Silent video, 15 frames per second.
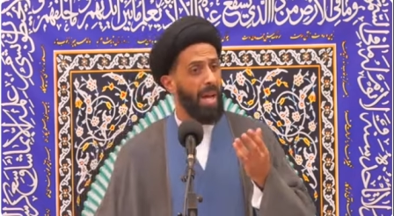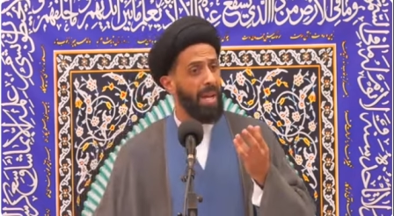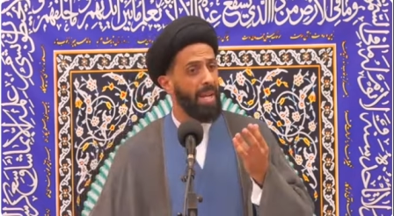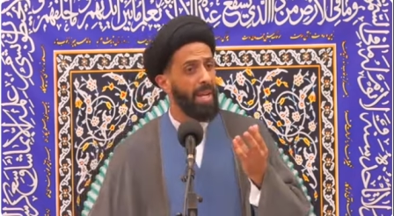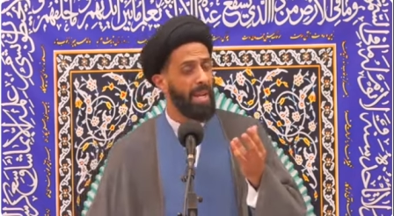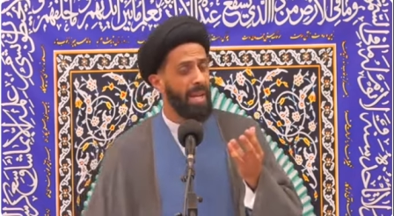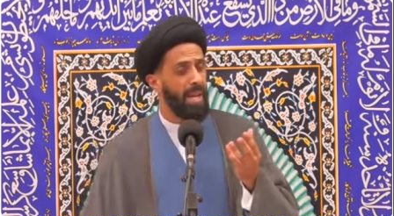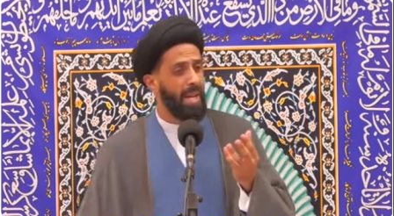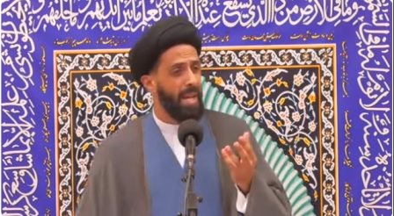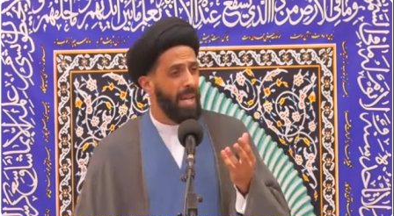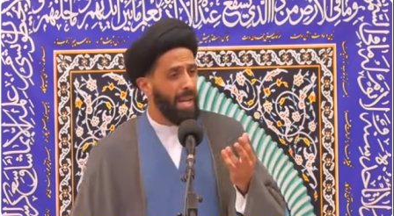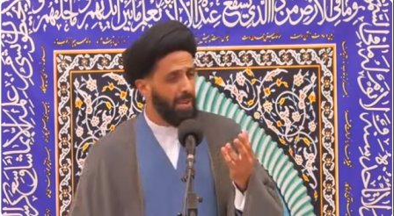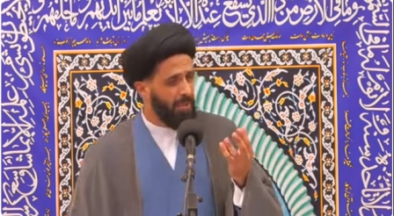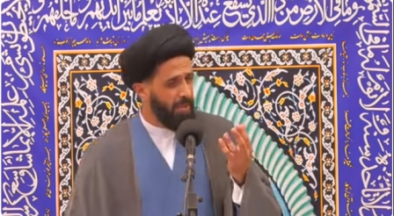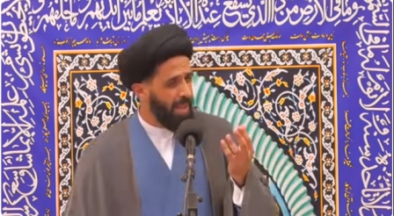And
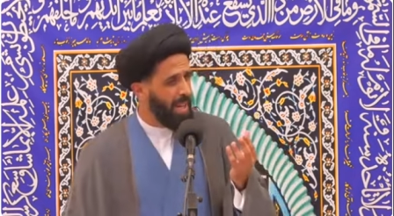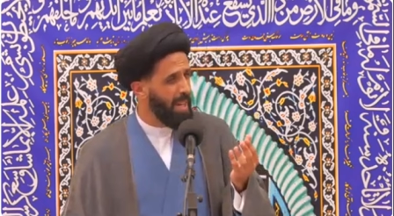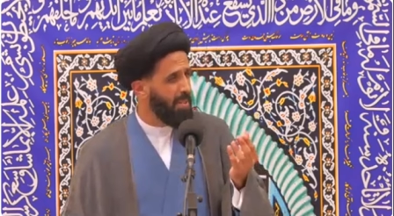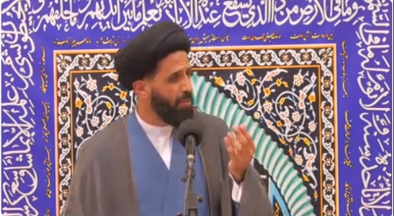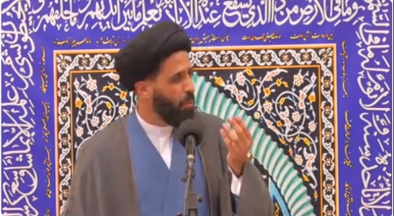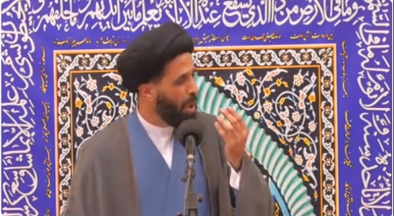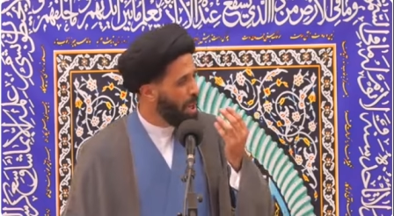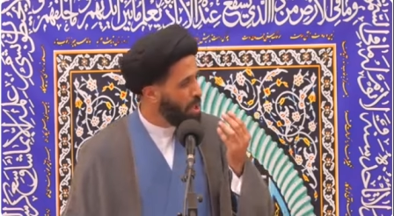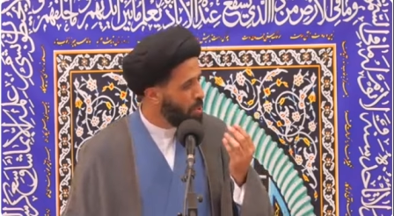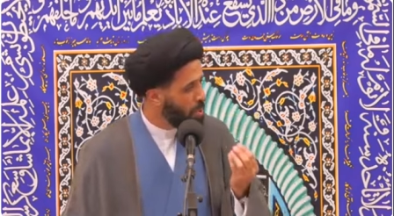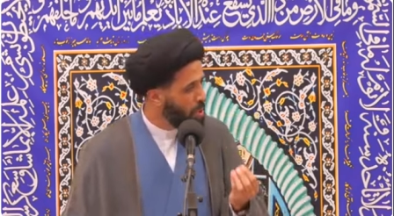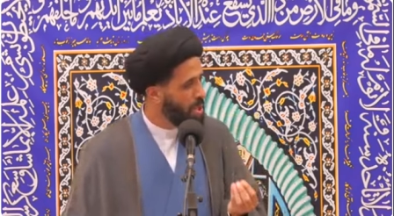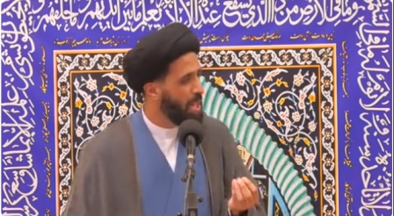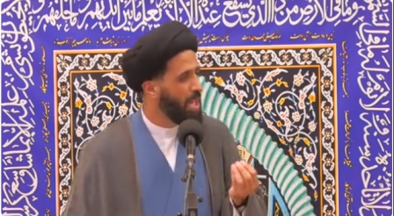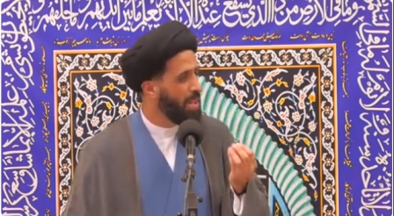if, if what you
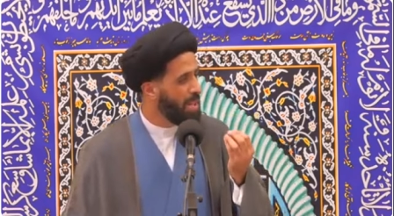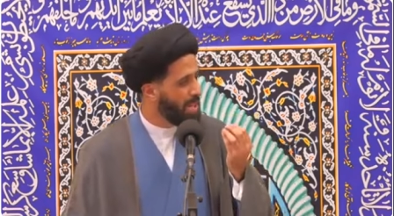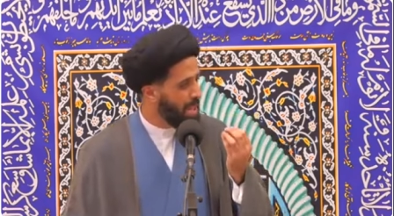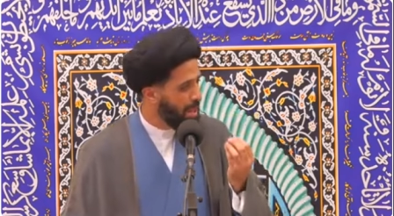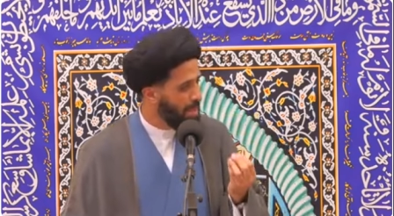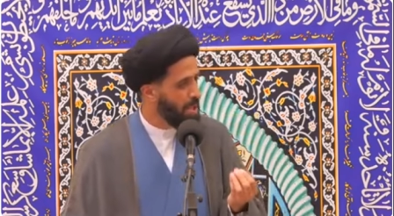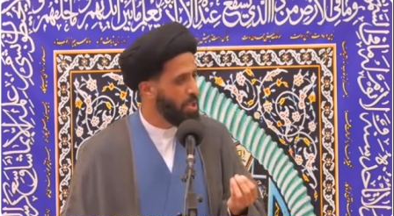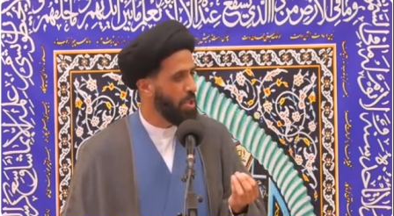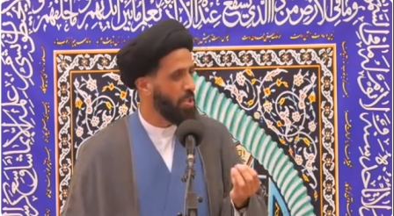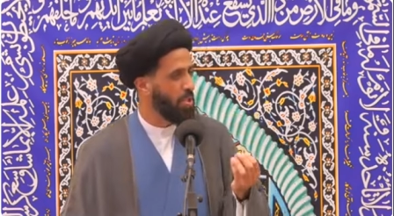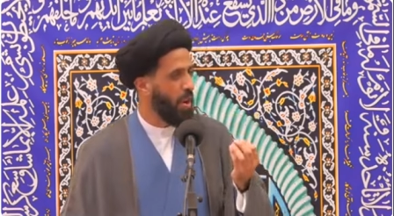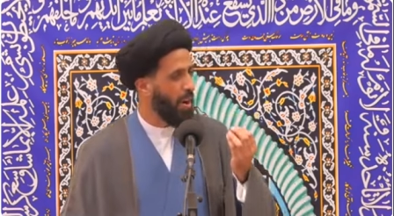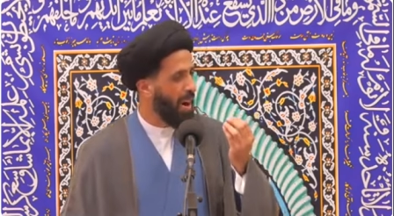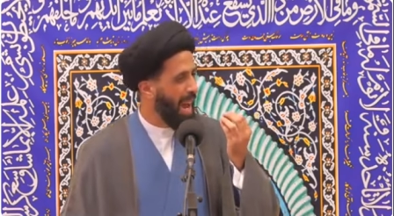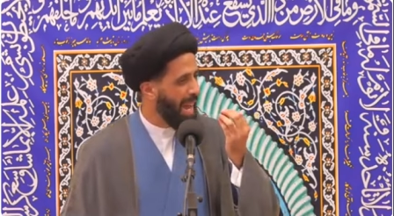see, these
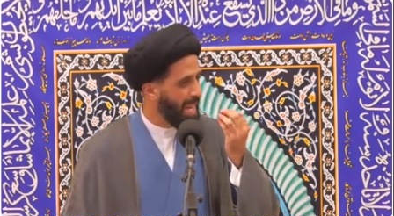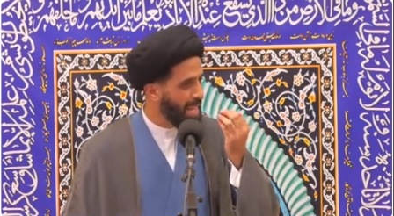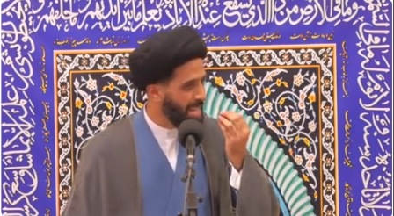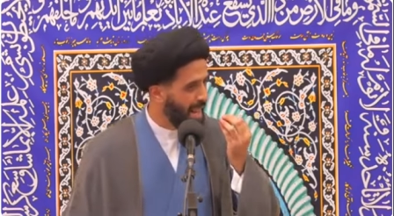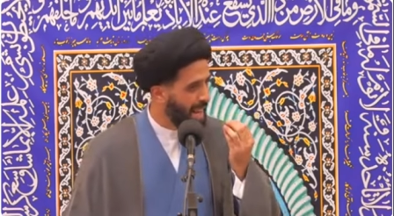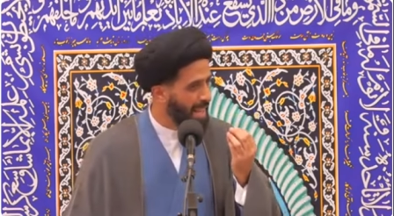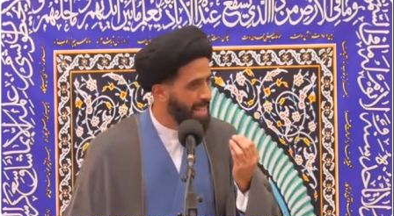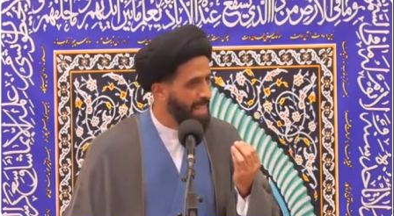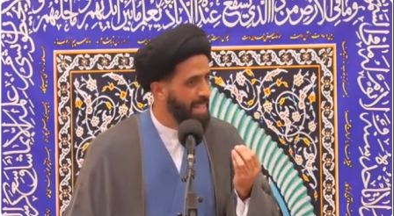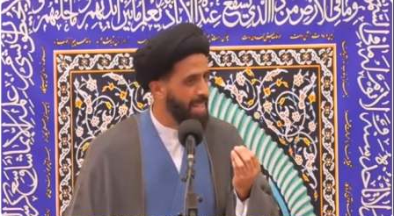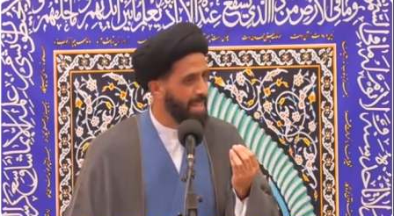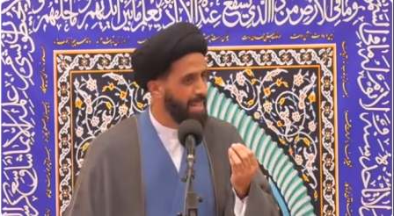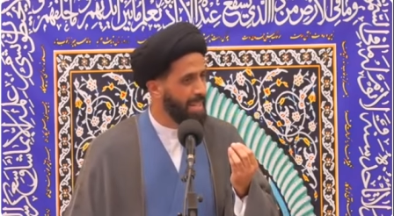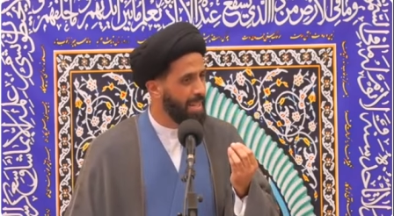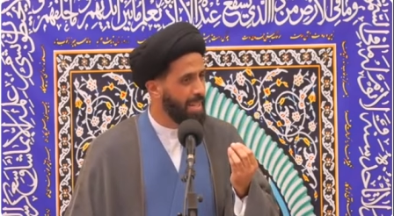images, are
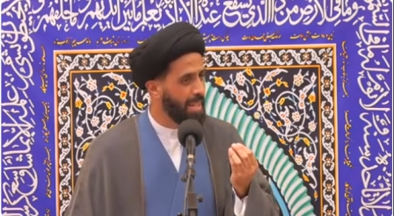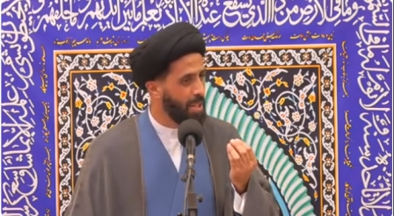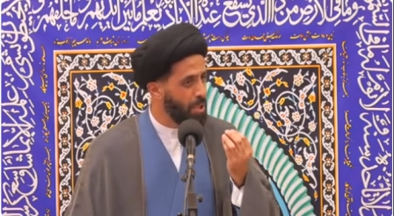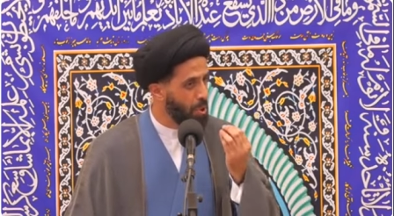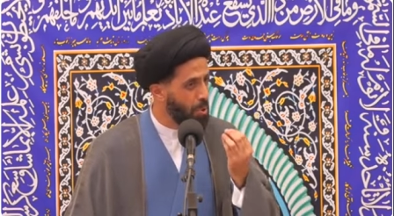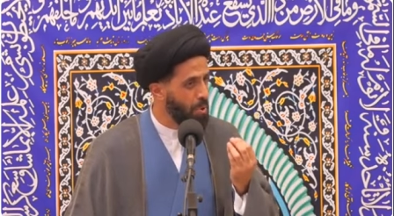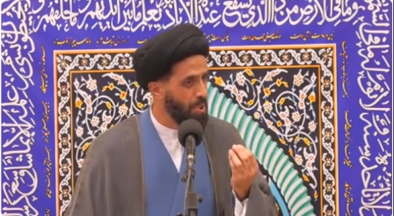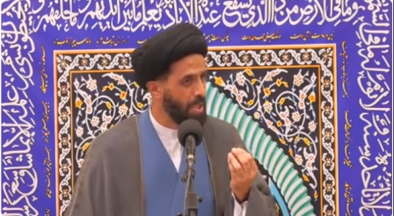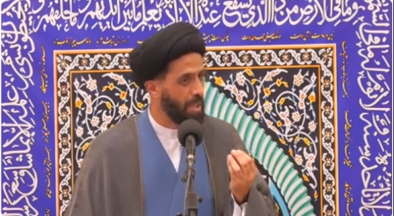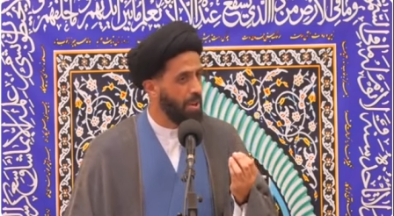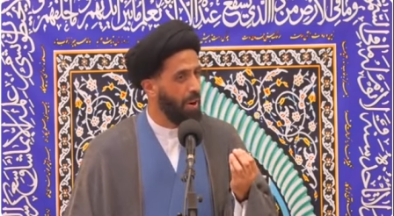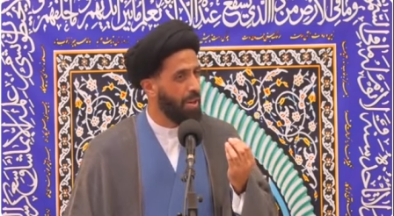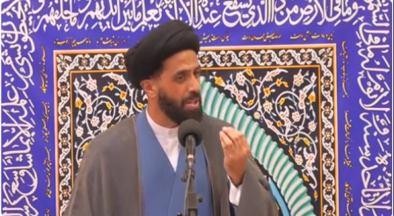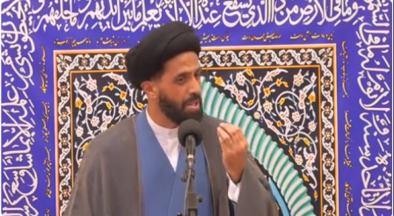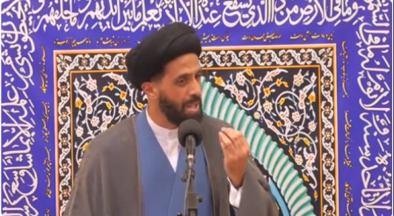anxiety
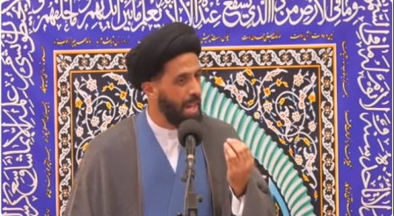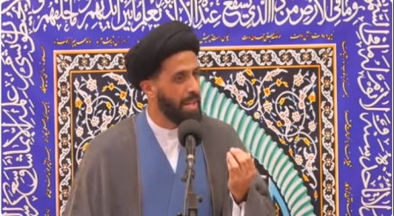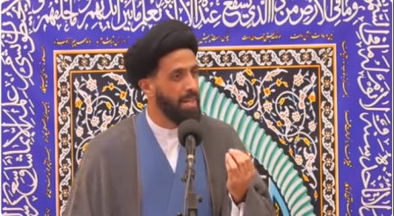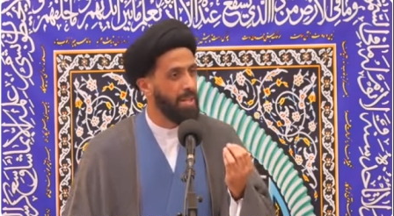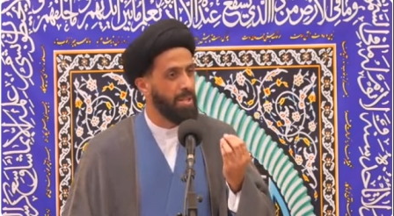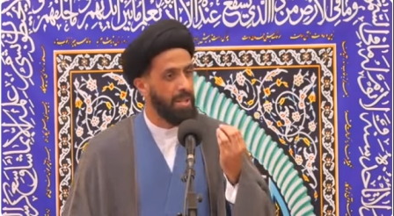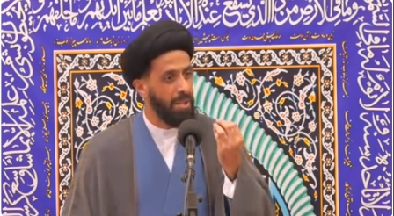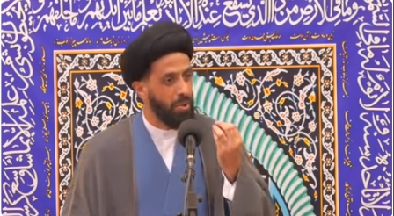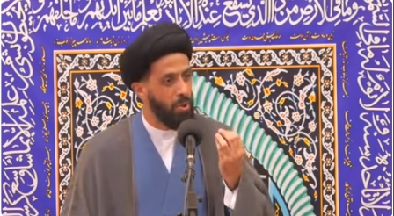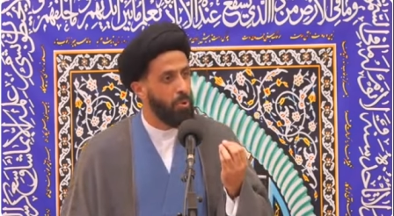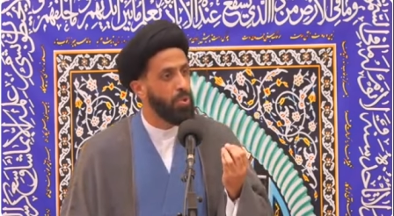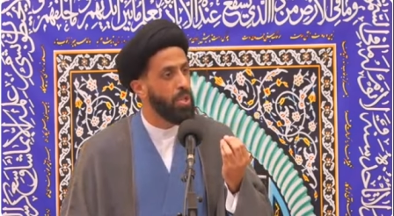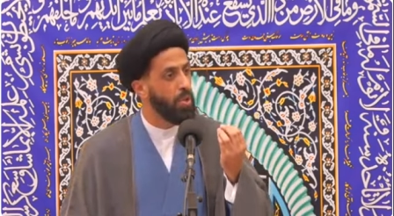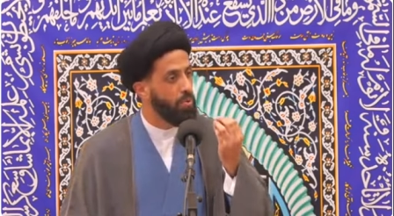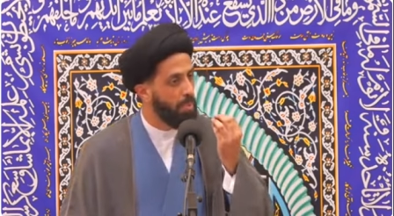inducing, are sadness
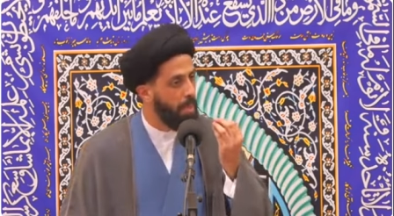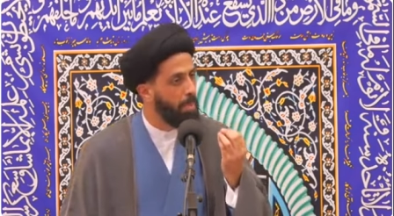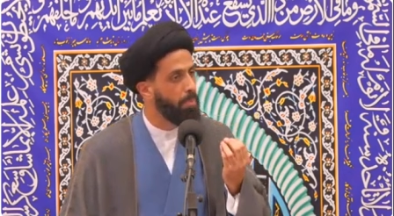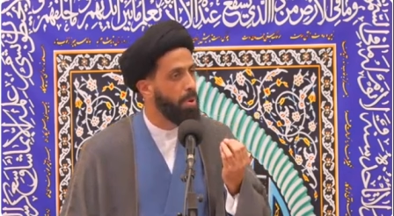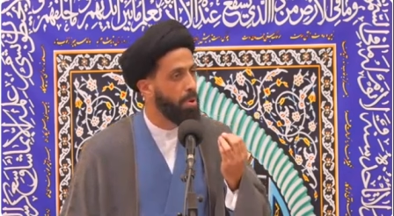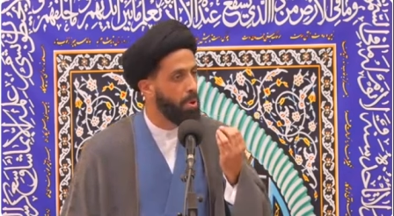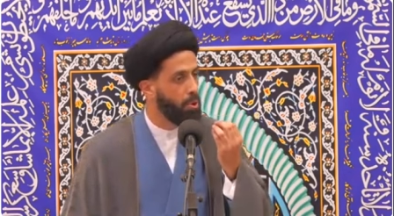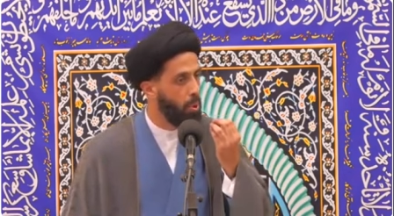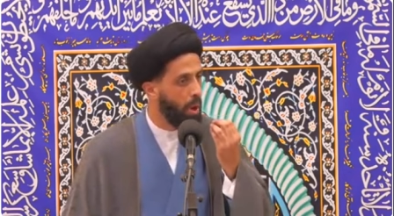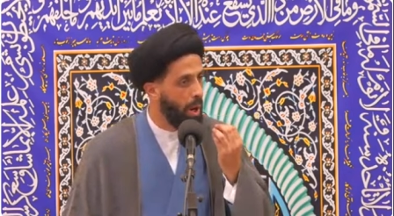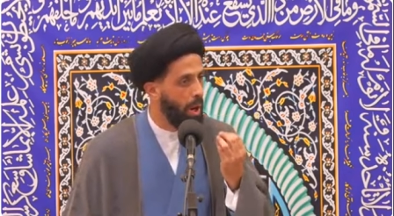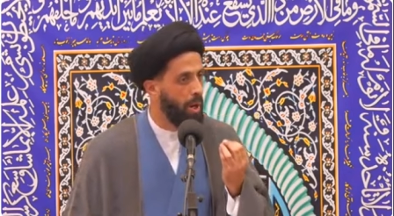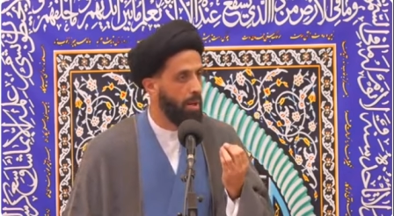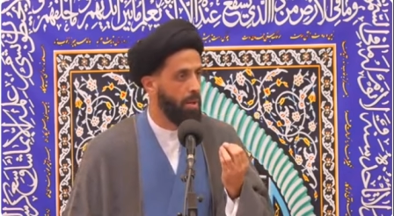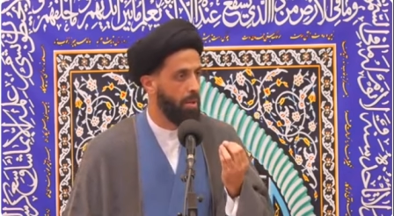inducing, remember the
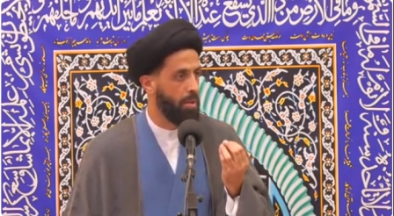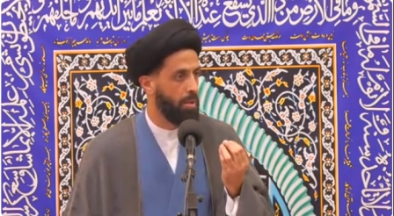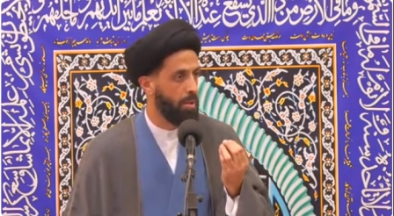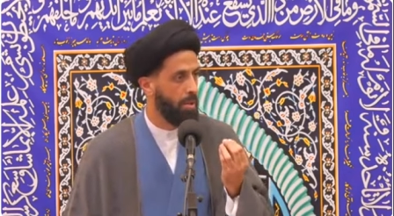dua.